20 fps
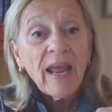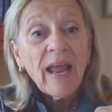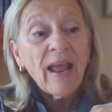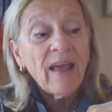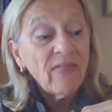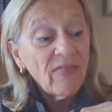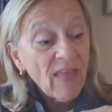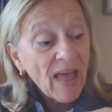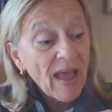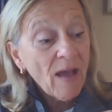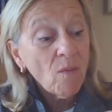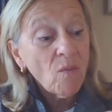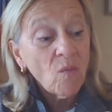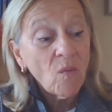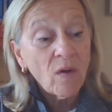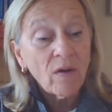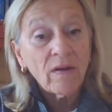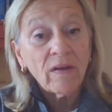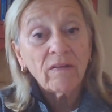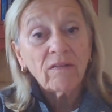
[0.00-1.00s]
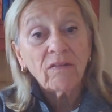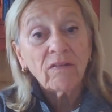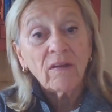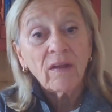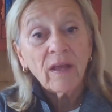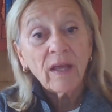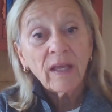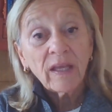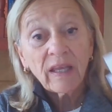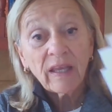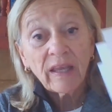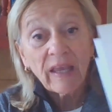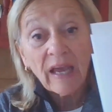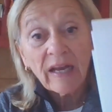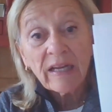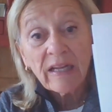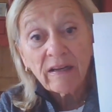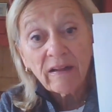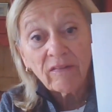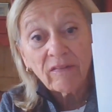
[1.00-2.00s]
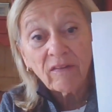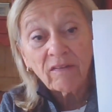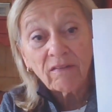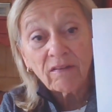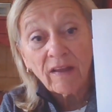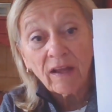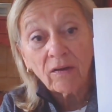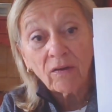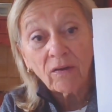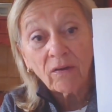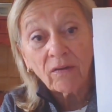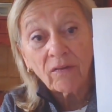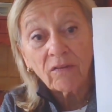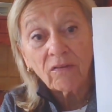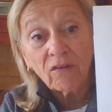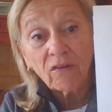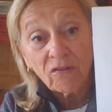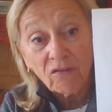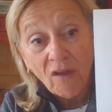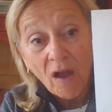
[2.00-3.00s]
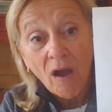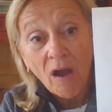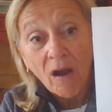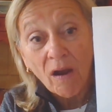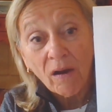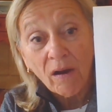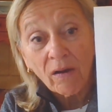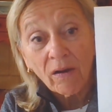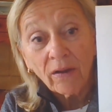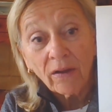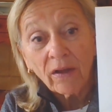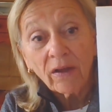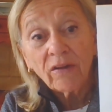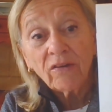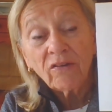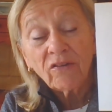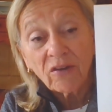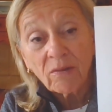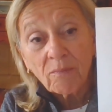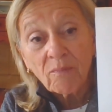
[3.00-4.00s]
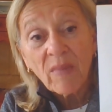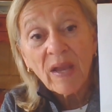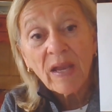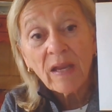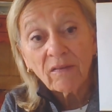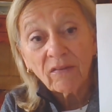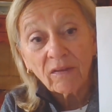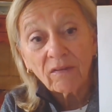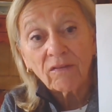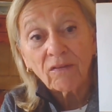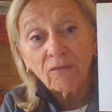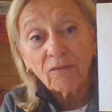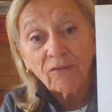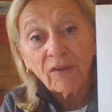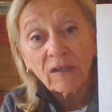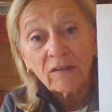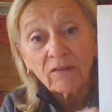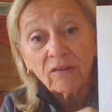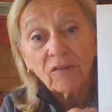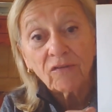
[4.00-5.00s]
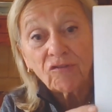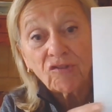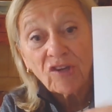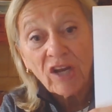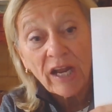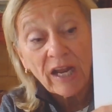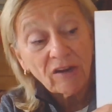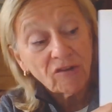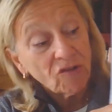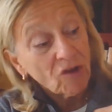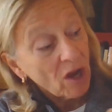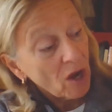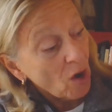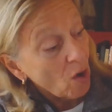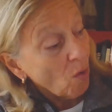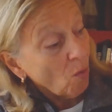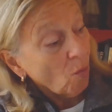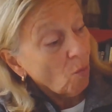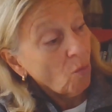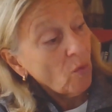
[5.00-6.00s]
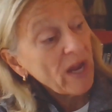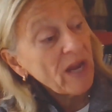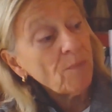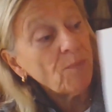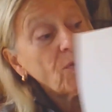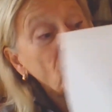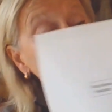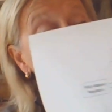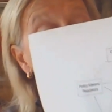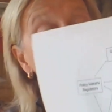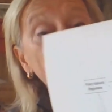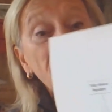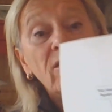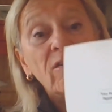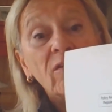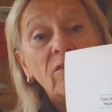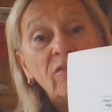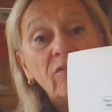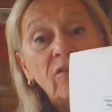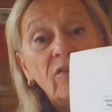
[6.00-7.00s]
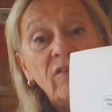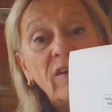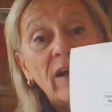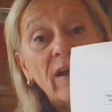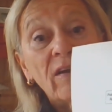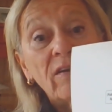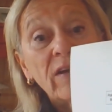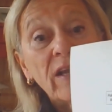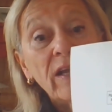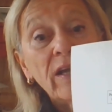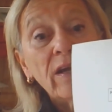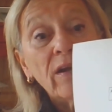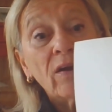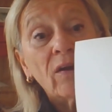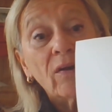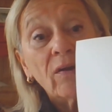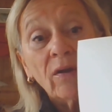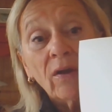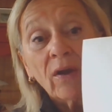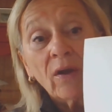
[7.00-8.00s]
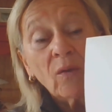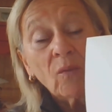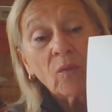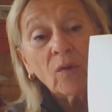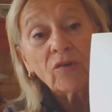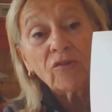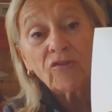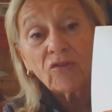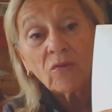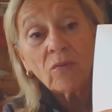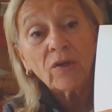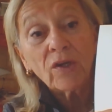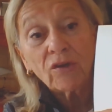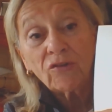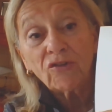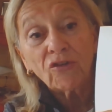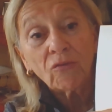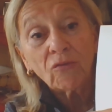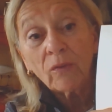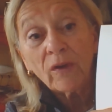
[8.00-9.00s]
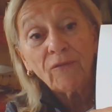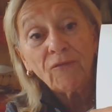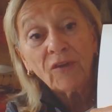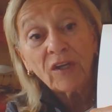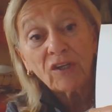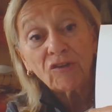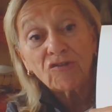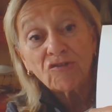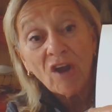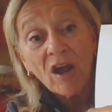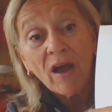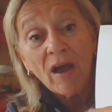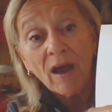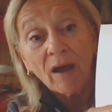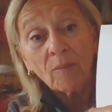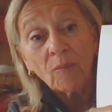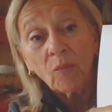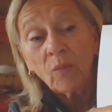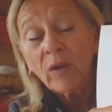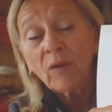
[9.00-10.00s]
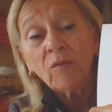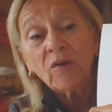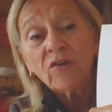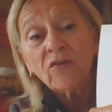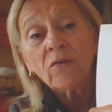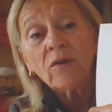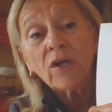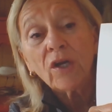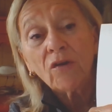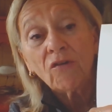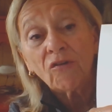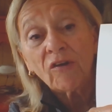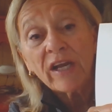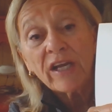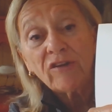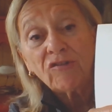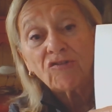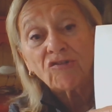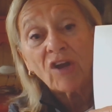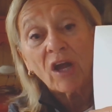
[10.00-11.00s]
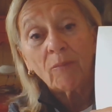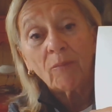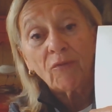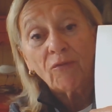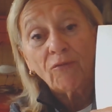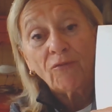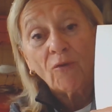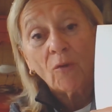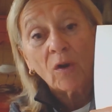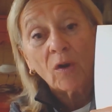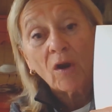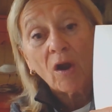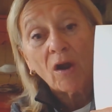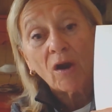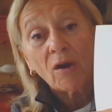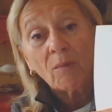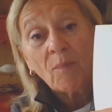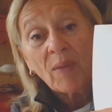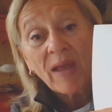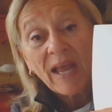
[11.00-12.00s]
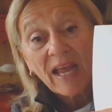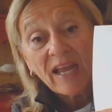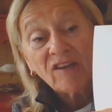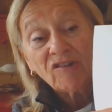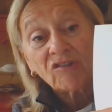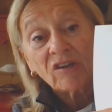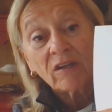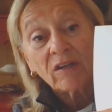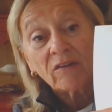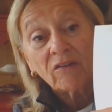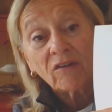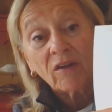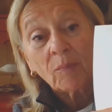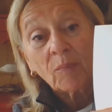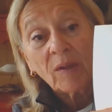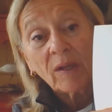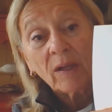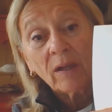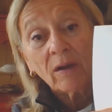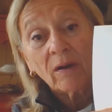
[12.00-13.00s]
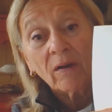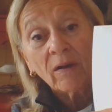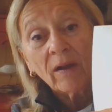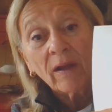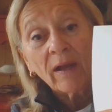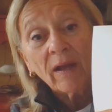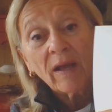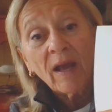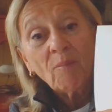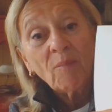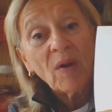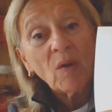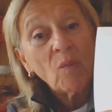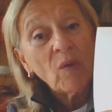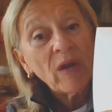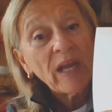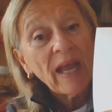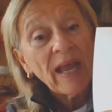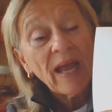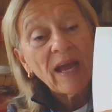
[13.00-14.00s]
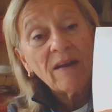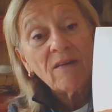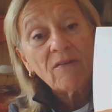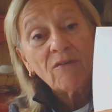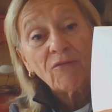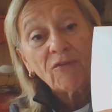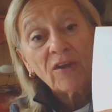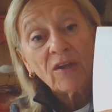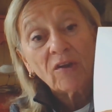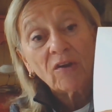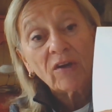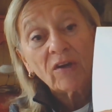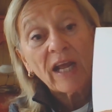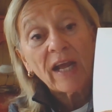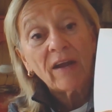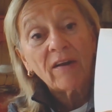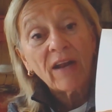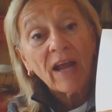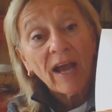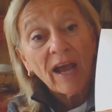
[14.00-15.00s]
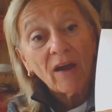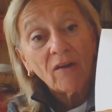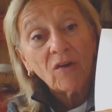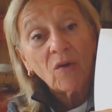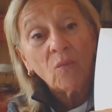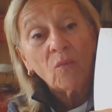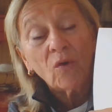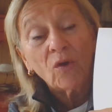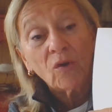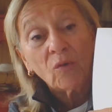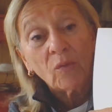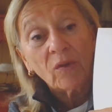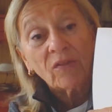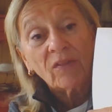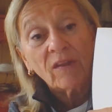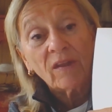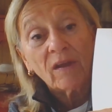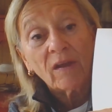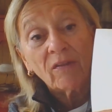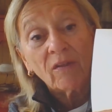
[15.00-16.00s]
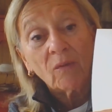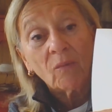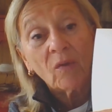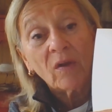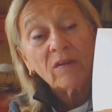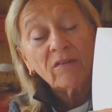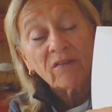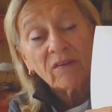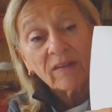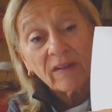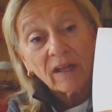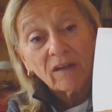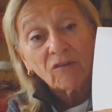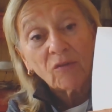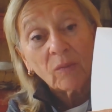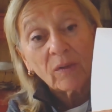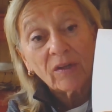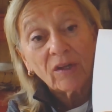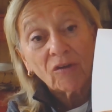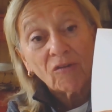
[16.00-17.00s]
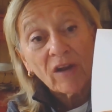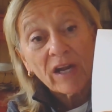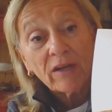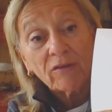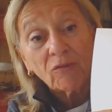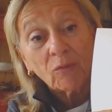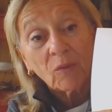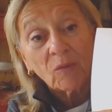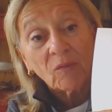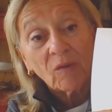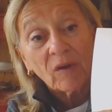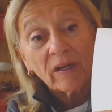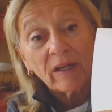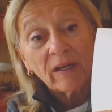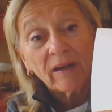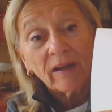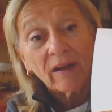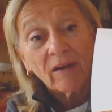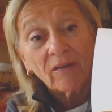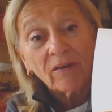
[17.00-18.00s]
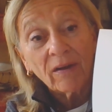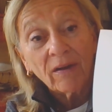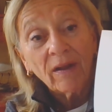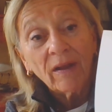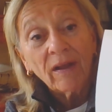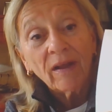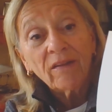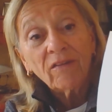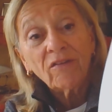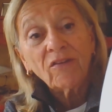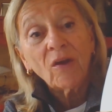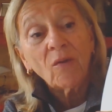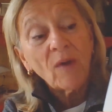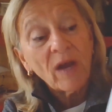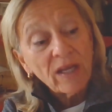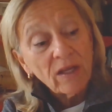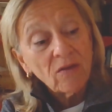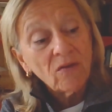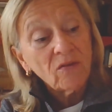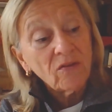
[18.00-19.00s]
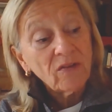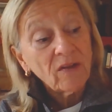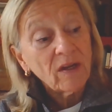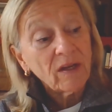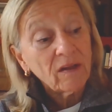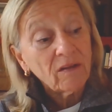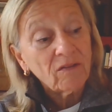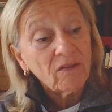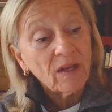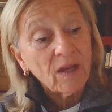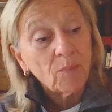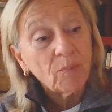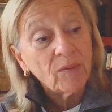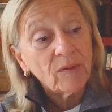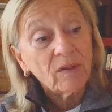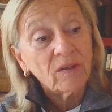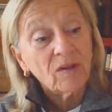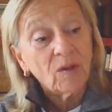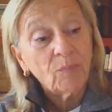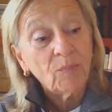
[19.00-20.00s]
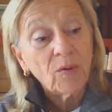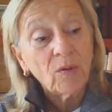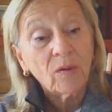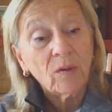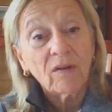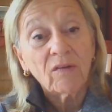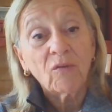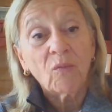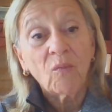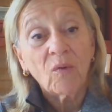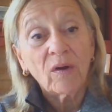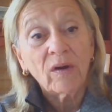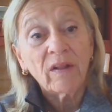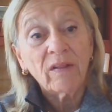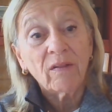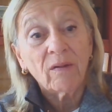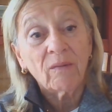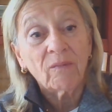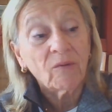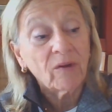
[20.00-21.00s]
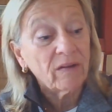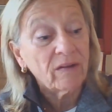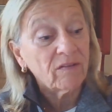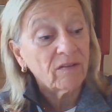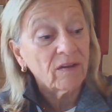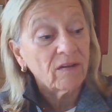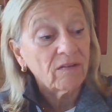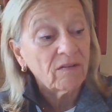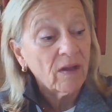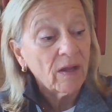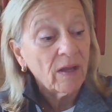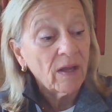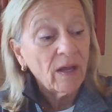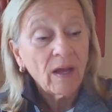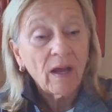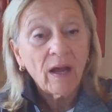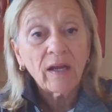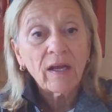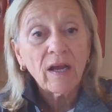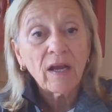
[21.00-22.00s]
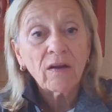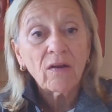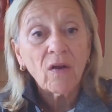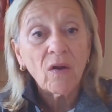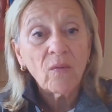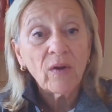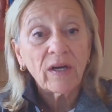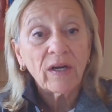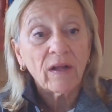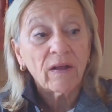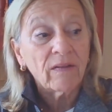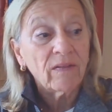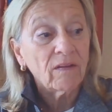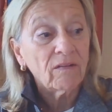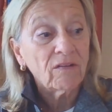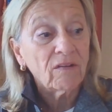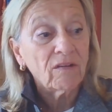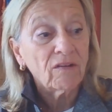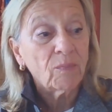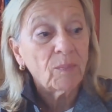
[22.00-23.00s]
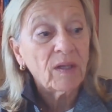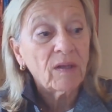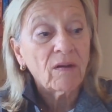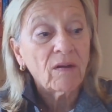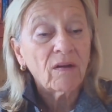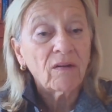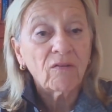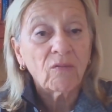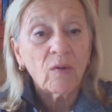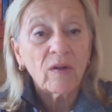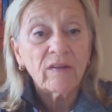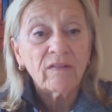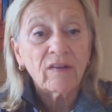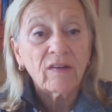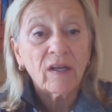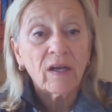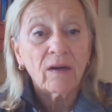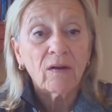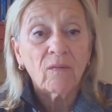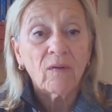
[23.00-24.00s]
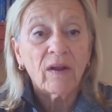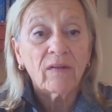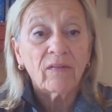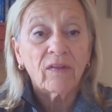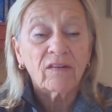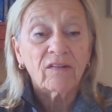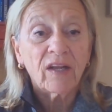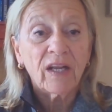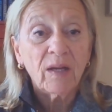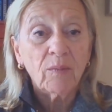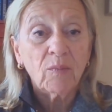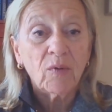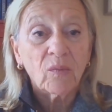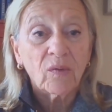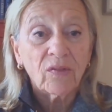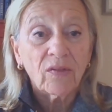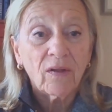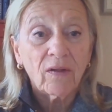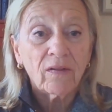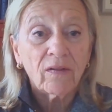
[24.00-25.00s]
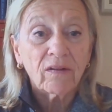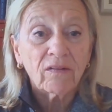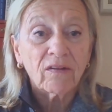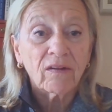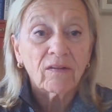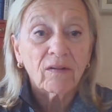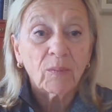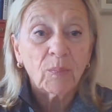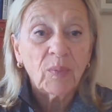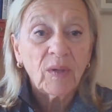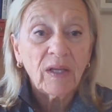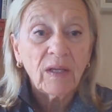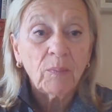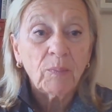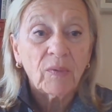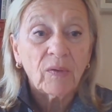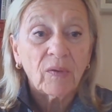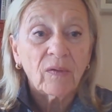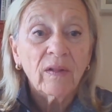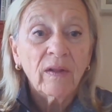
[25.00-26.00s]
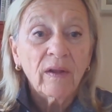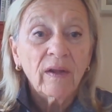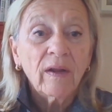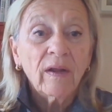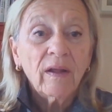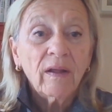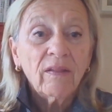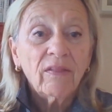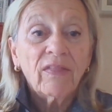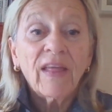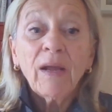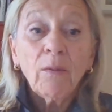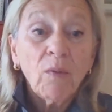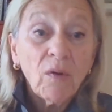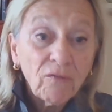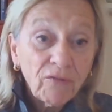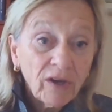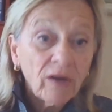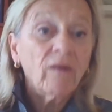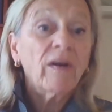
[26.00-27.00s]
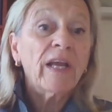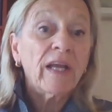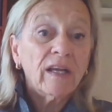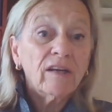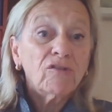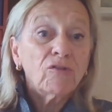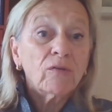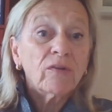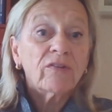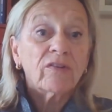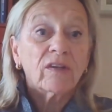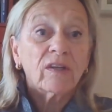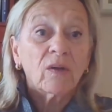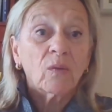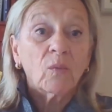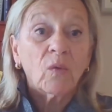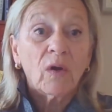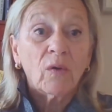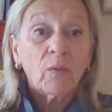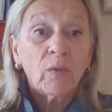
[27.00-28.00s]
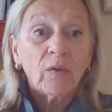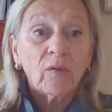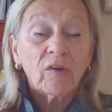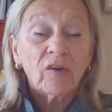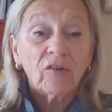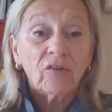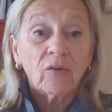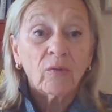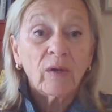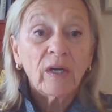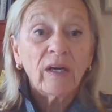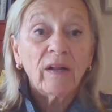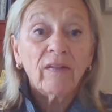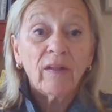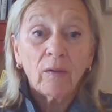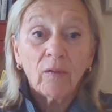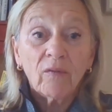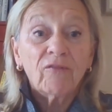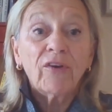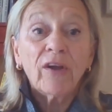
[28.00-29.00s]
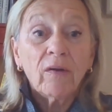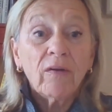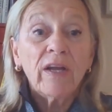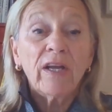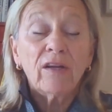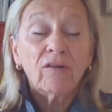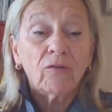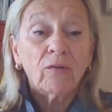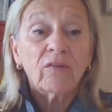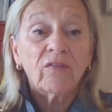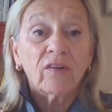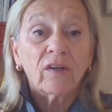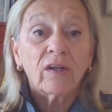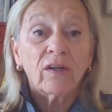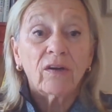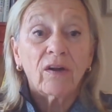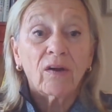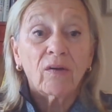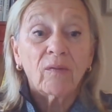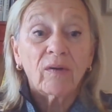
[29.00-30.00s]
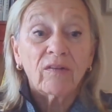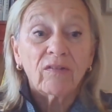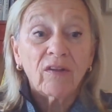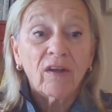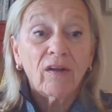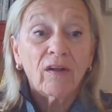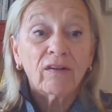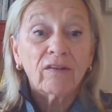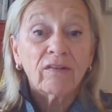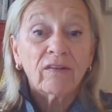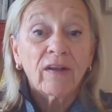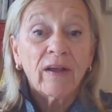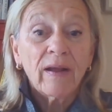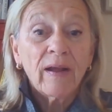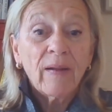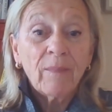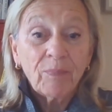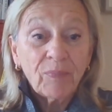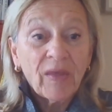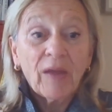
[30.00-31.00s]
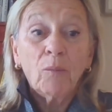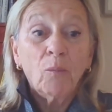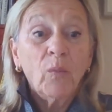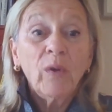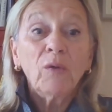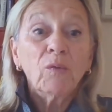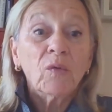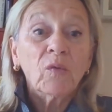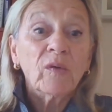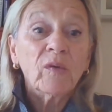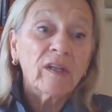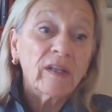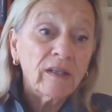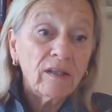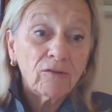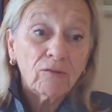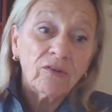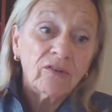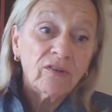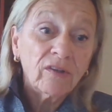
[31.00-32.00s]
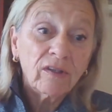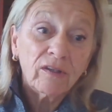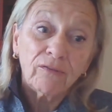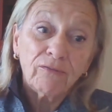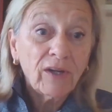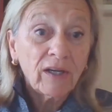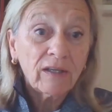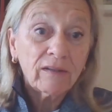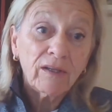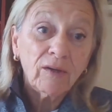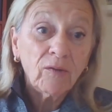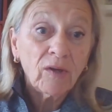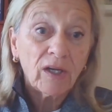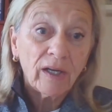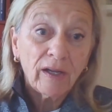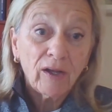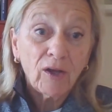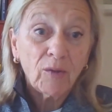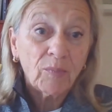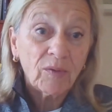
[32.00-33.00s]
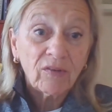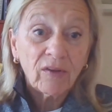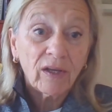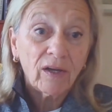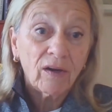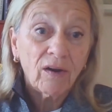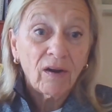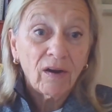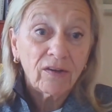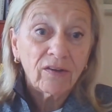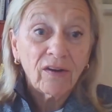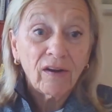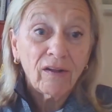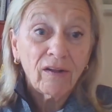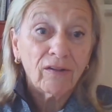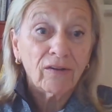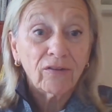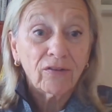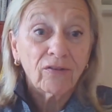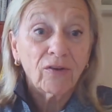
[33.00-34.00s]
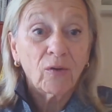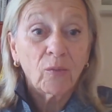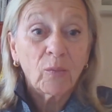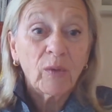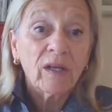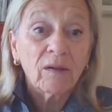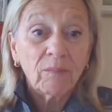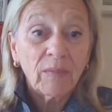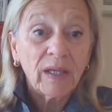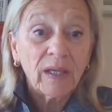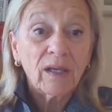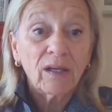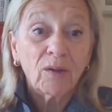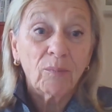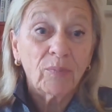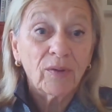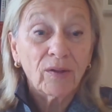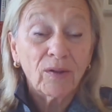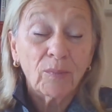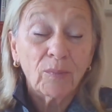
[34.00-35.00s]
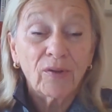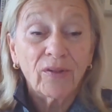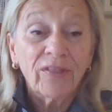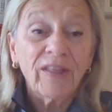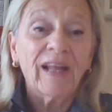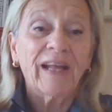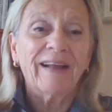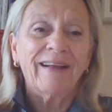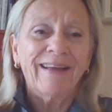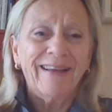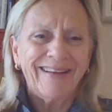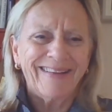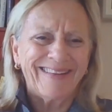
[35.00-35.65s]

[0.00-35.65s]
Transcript: And that was getting in the center of the star to make this effective change. We providers down here were doing a terrific job. We were doing a great job for our patients up here, but we hadn't figured out how to work with the other ones, and that's when the grants were running out. So I use that example in the book as one of the reasons I got going on this, is because once I got around the table with all these other people, they were very interested in what we were doing, and they were very interested in our results, and we were really interested in the fact they were gonna help us get hard dollars so we could make it a billable thing.